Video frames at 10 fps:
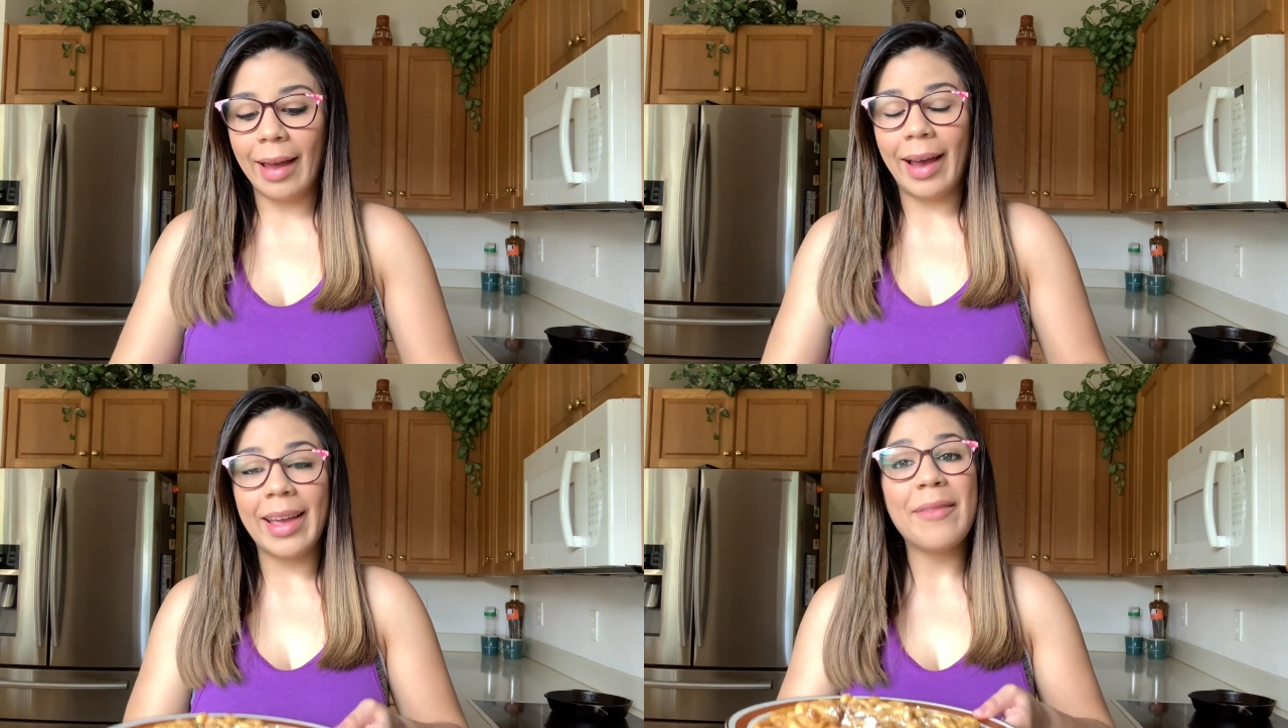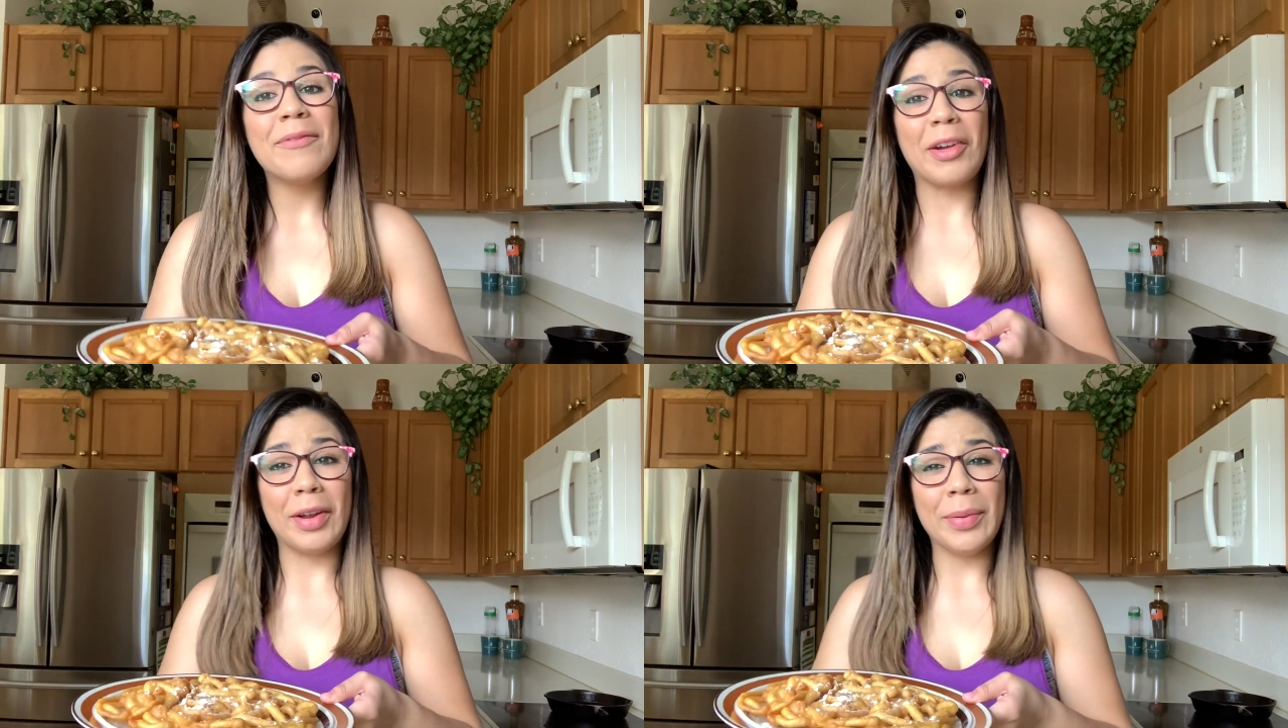I am
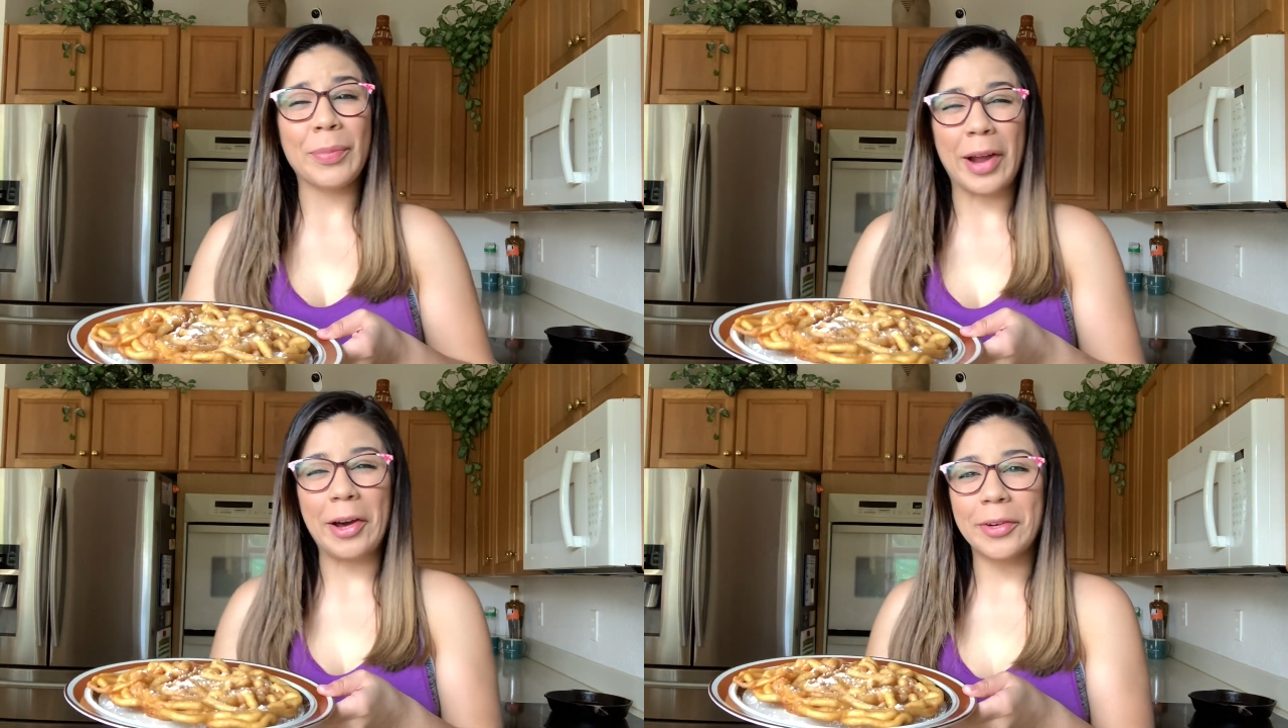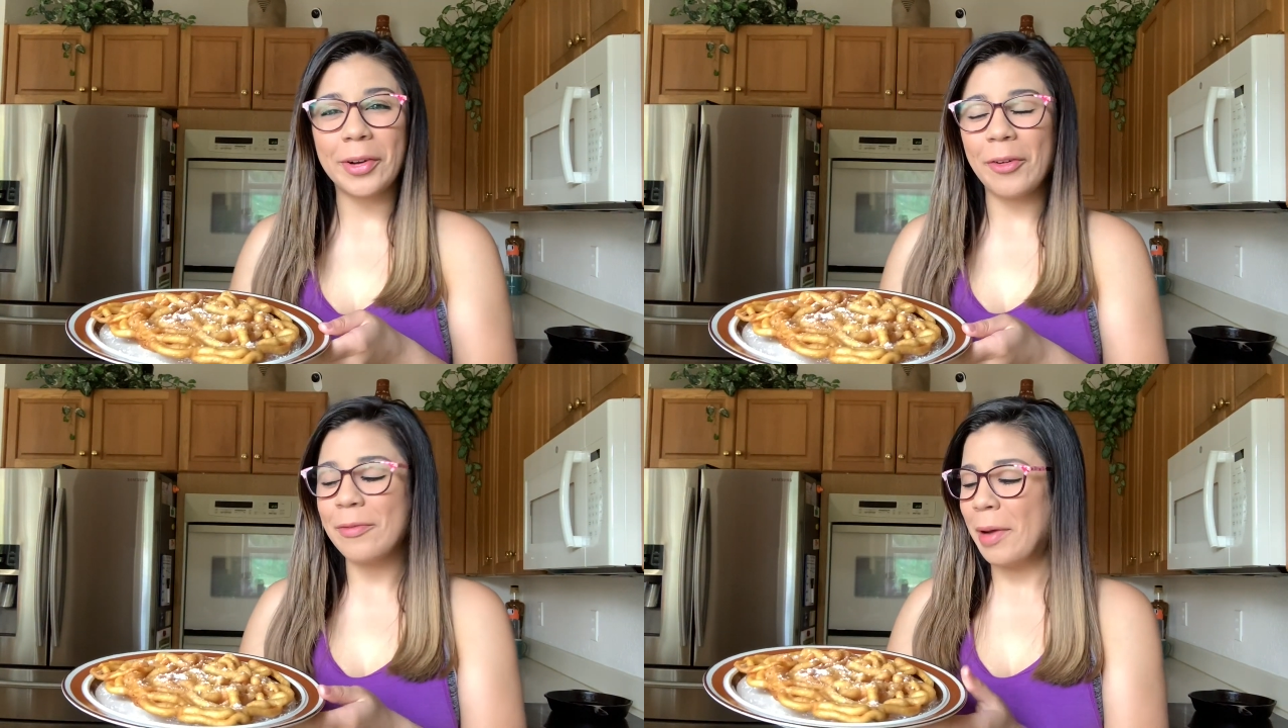very proud
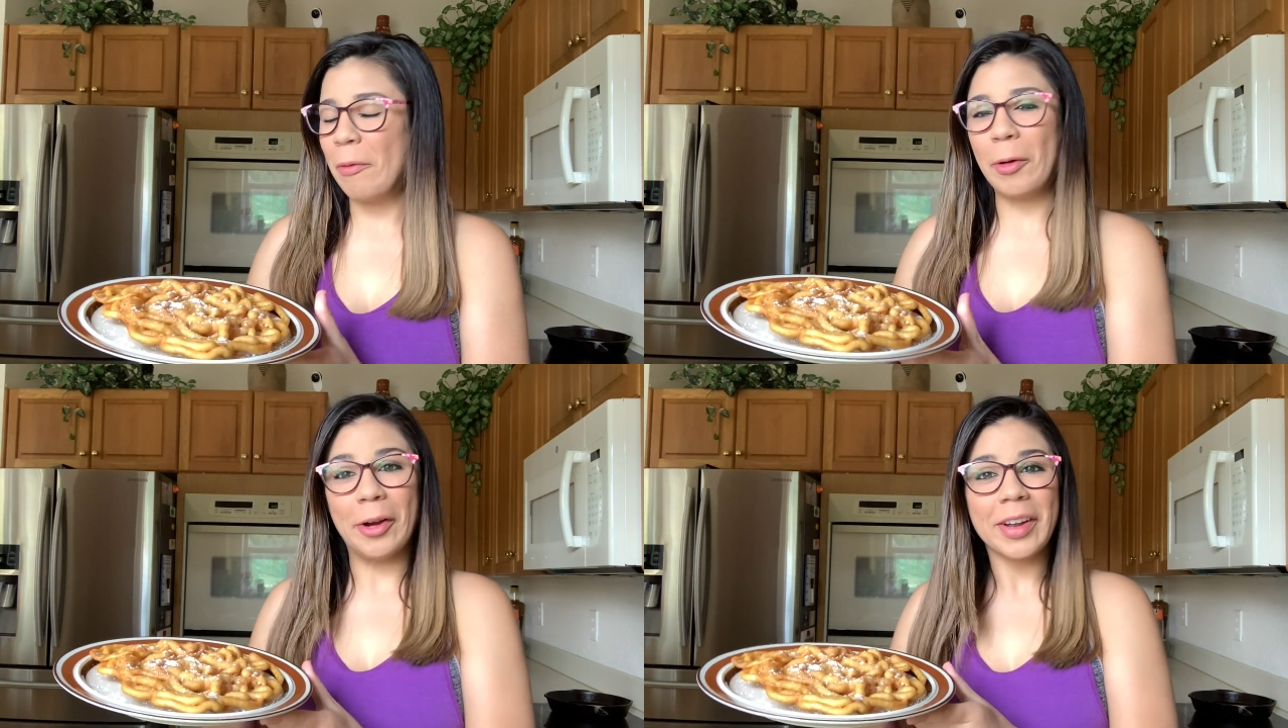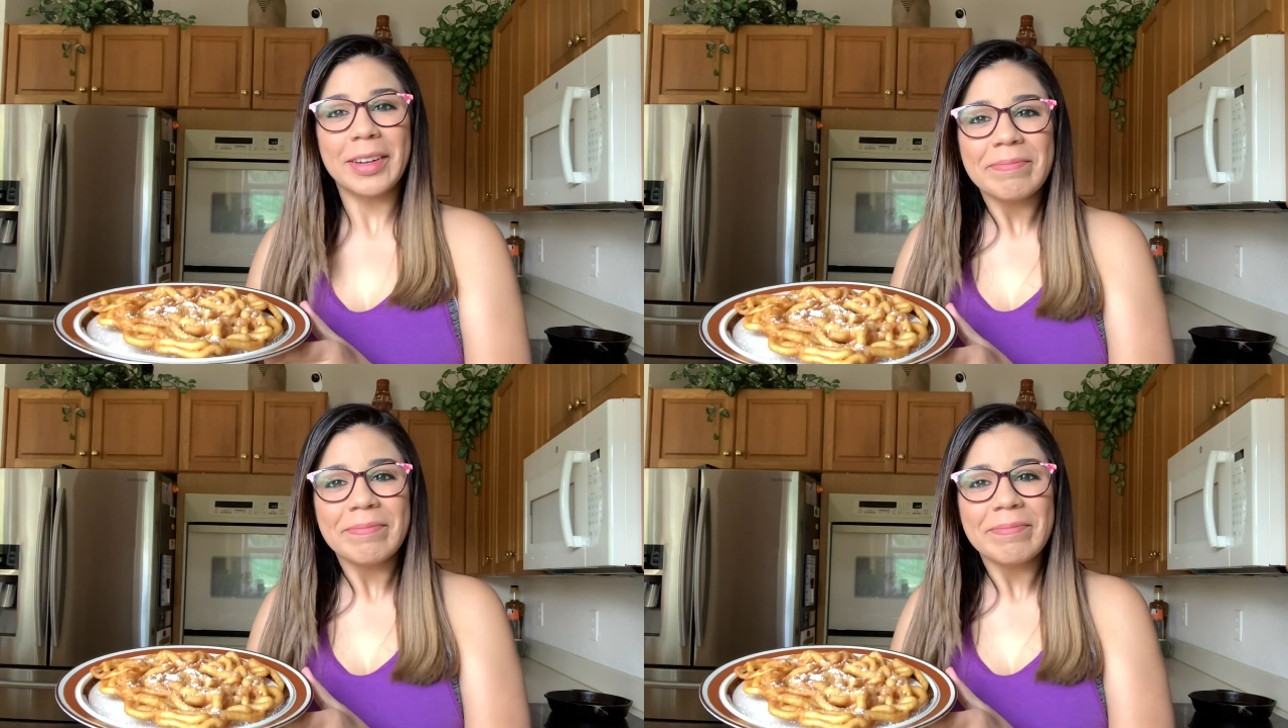of my work.